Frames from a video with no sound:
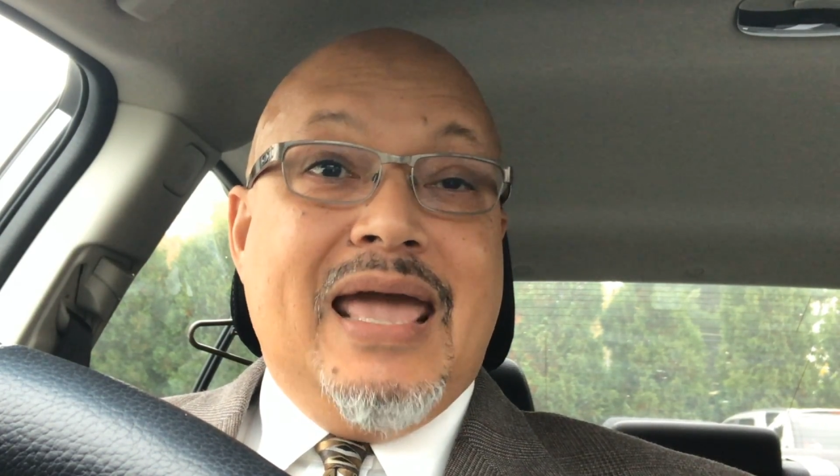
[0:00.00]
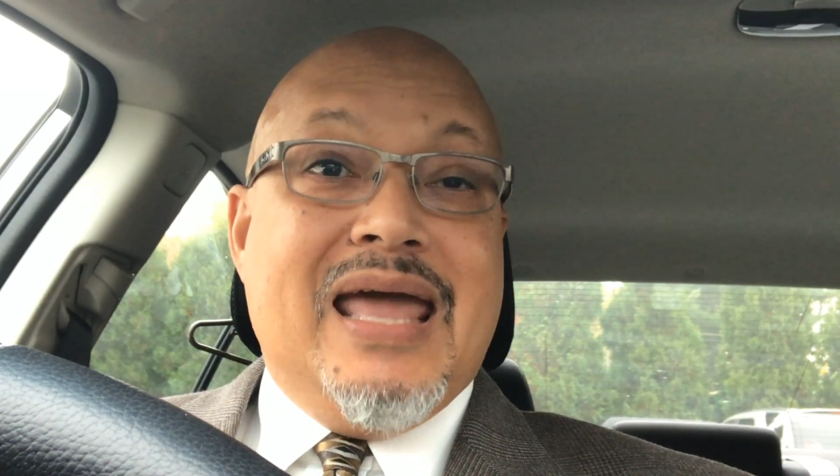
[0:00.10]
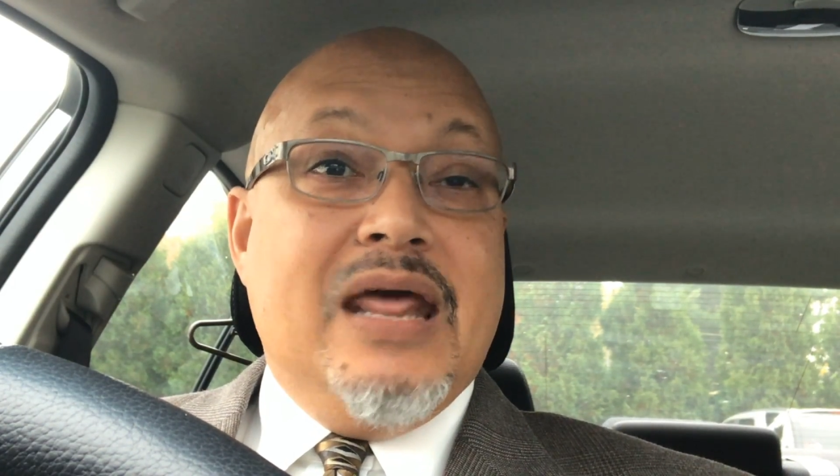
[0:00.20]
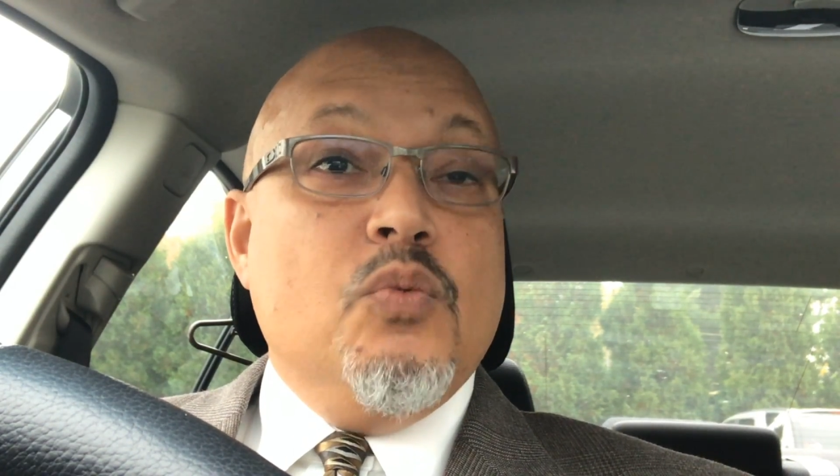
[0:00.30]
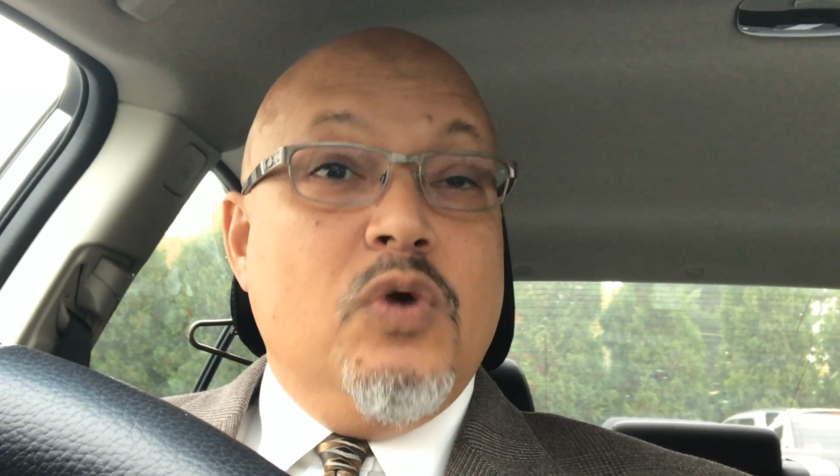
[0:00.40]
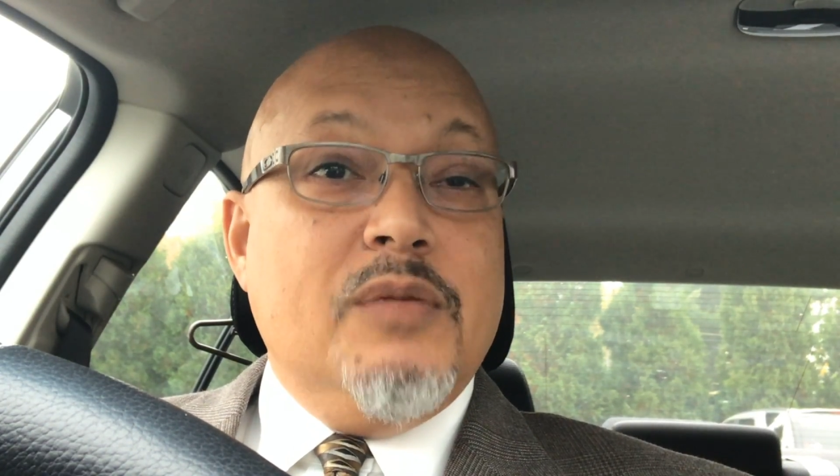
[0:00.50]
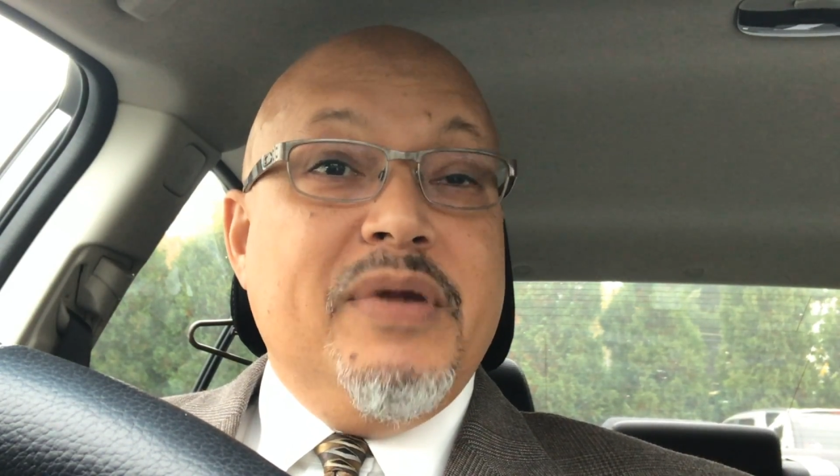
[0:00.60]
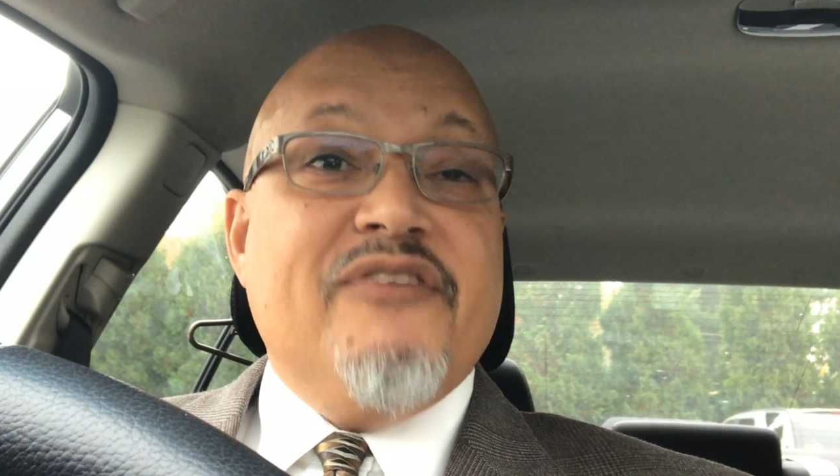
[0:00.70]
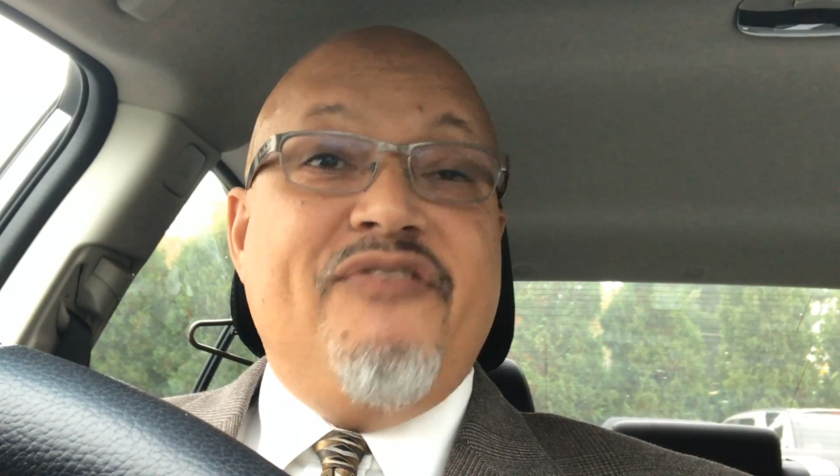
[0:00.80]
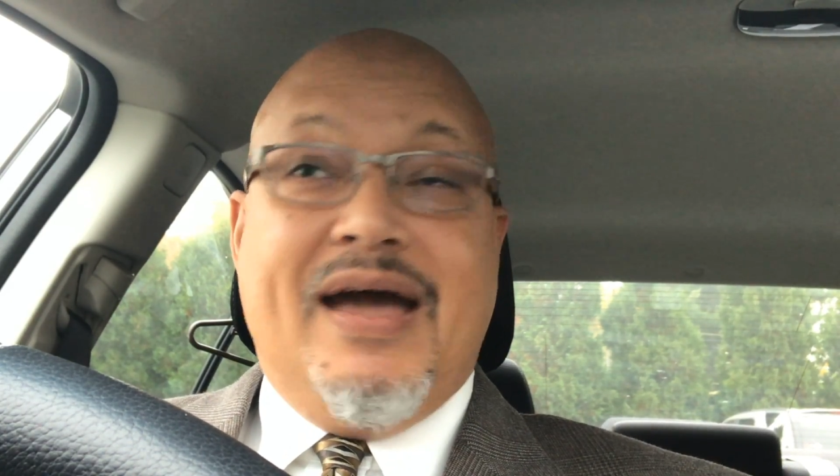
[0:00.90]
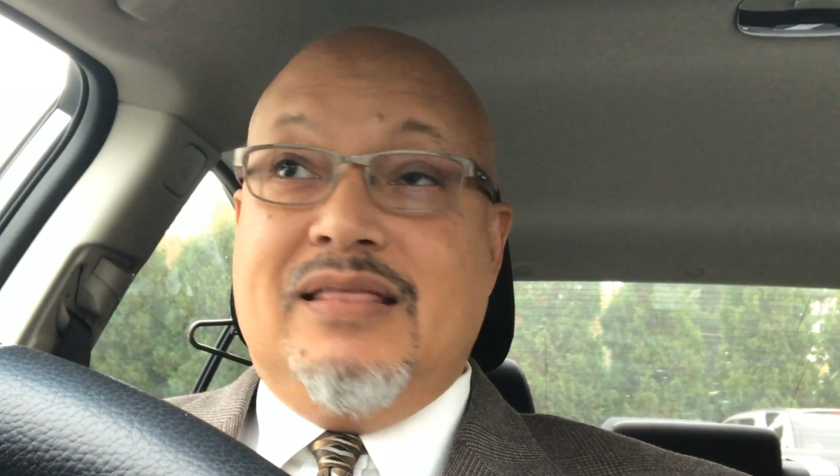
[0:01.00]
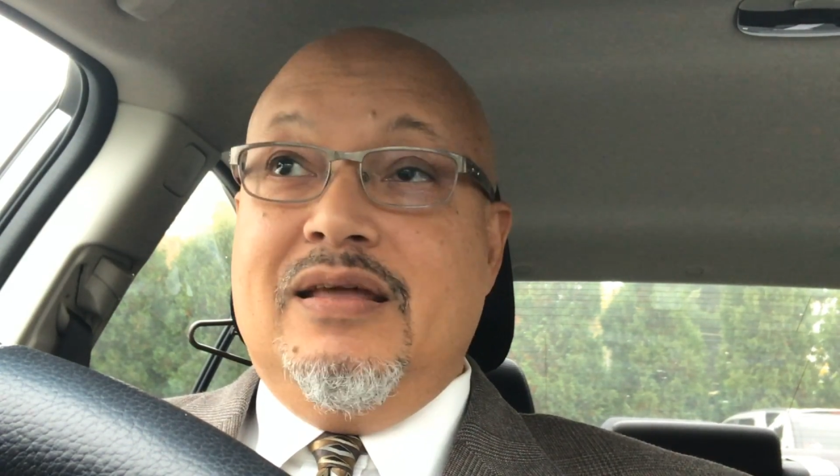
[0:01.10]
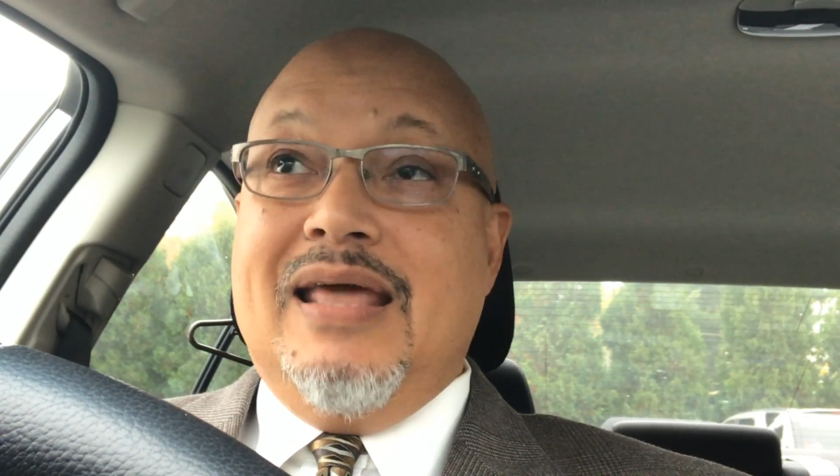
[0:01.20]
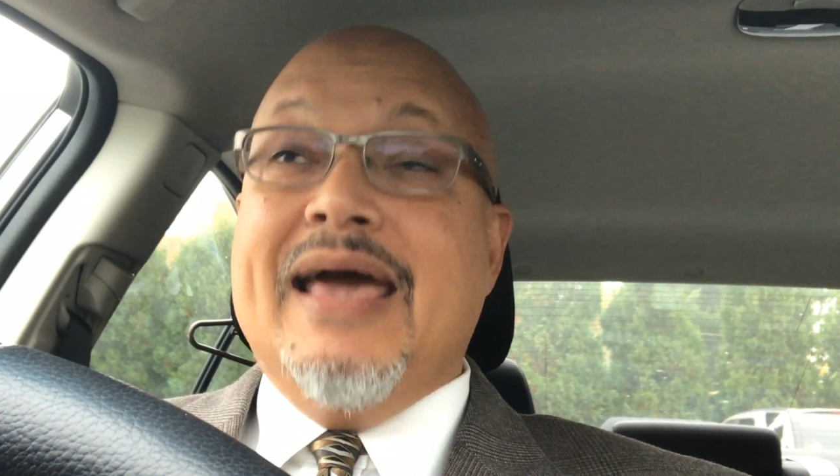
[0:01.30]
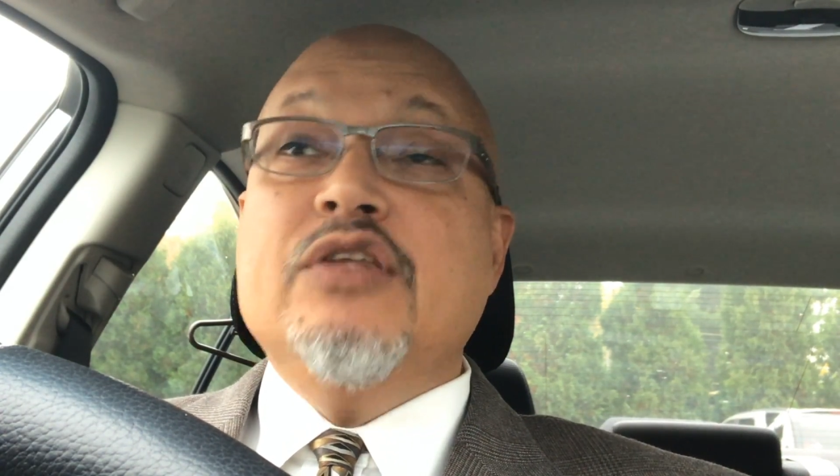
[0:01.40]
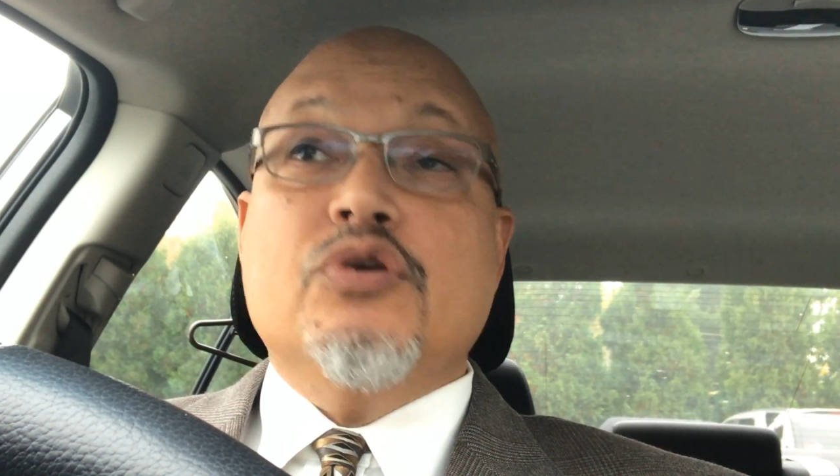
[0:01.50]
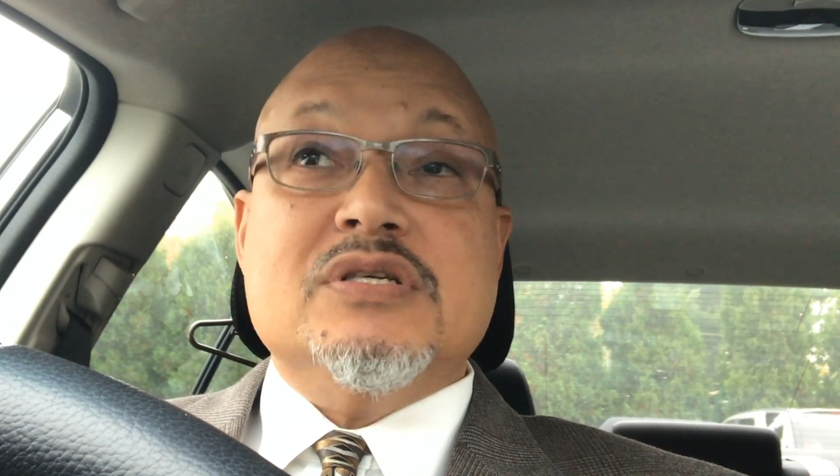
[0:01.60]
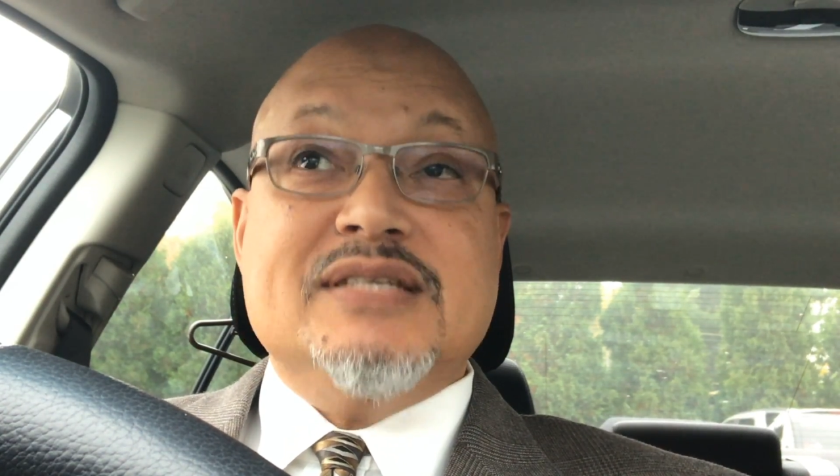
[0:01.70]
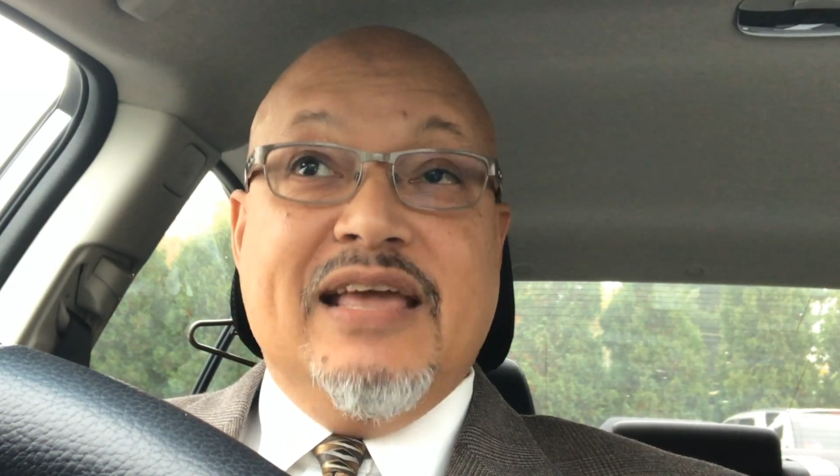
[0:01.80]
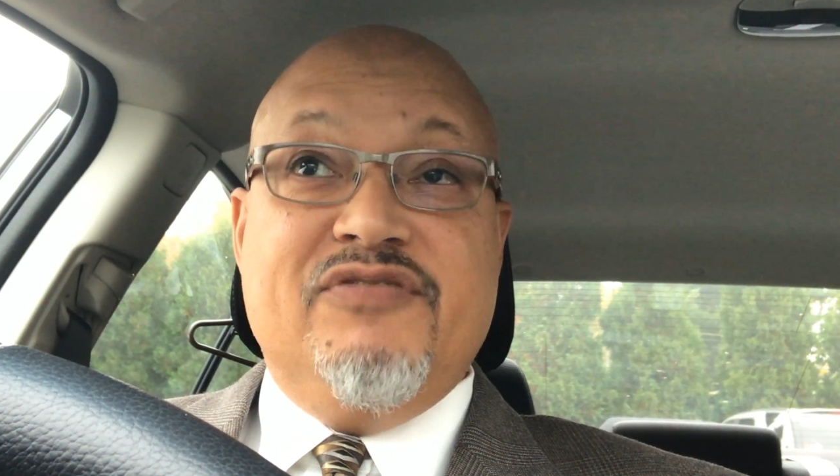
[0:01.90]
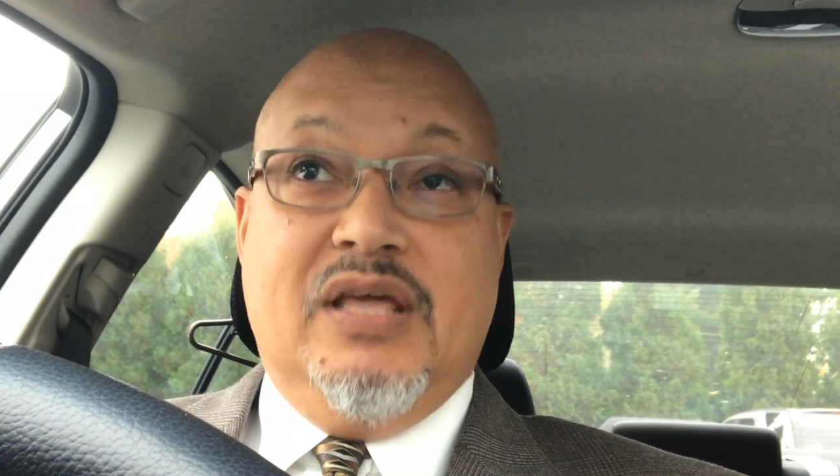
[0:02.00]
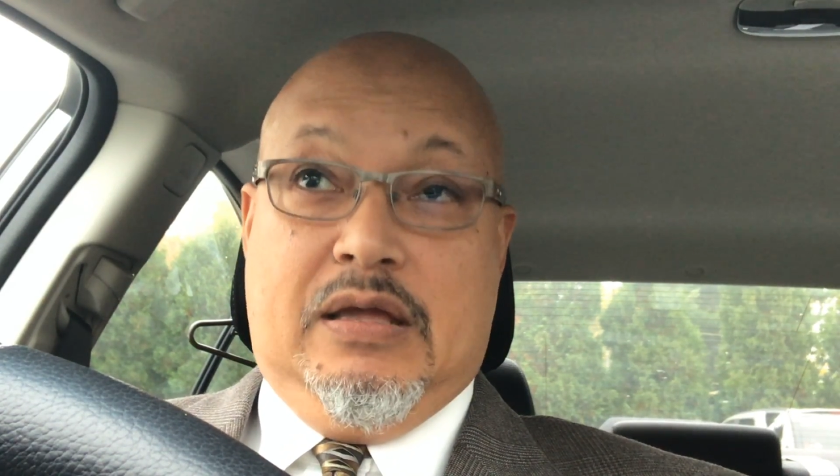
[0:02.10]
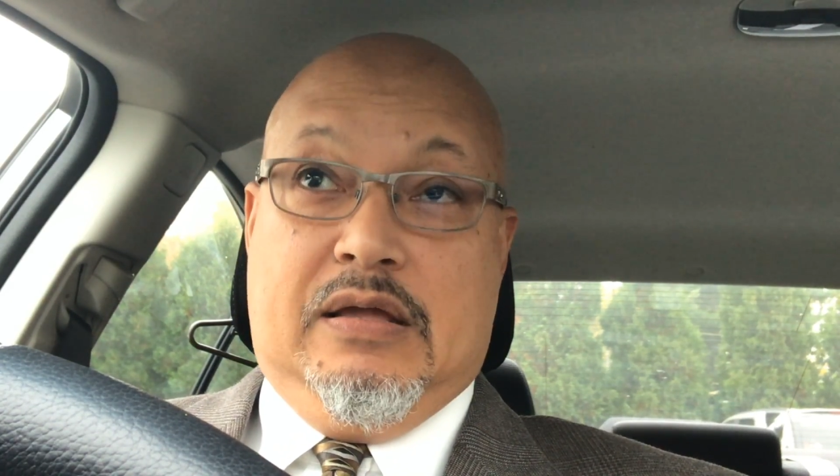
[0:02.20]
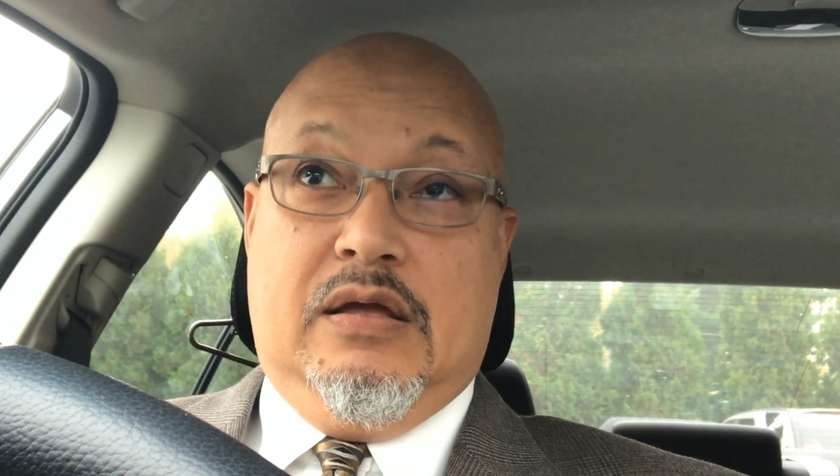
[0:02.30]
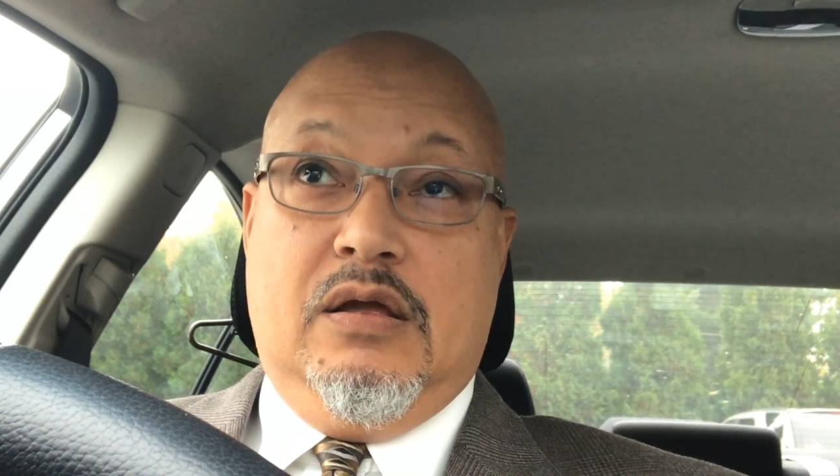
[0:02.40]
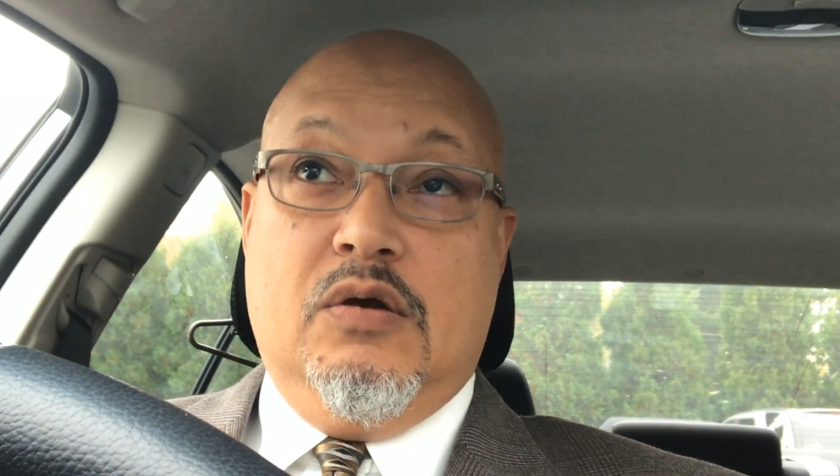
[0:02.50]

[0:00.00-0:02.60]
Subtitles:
can and will be affected, and your safety.